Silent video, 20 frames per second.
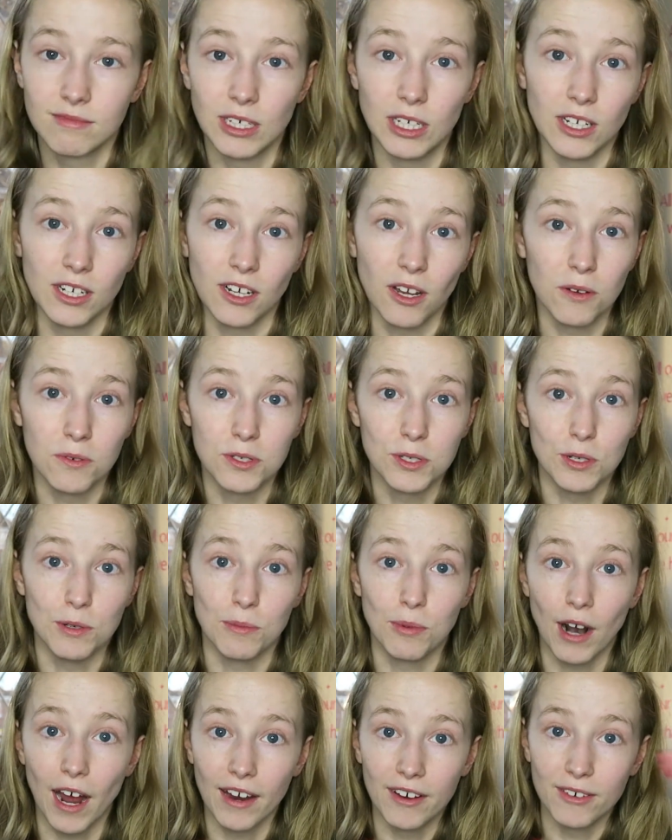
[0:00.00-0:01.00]
her
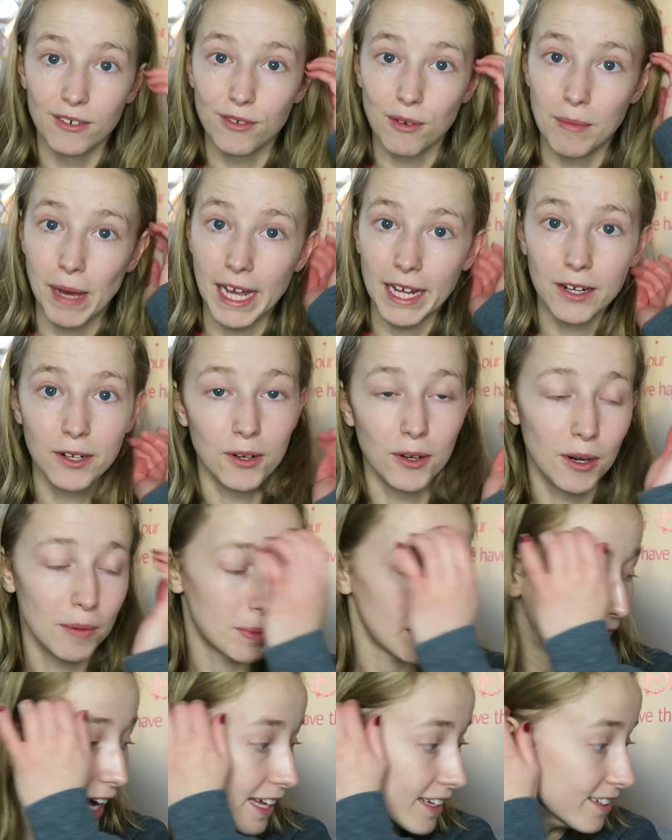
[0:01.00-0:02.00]
go-to brand for
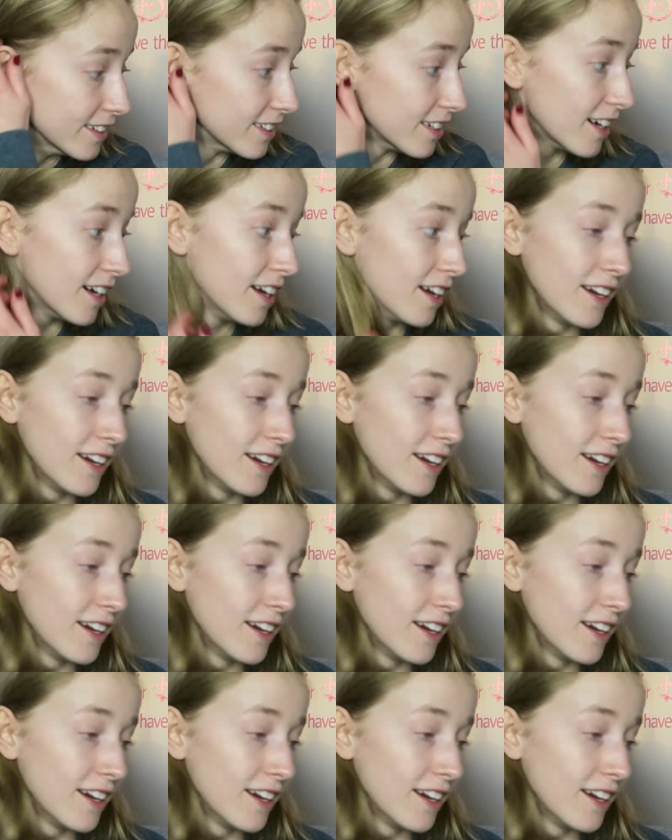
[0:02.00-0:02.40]
makeup and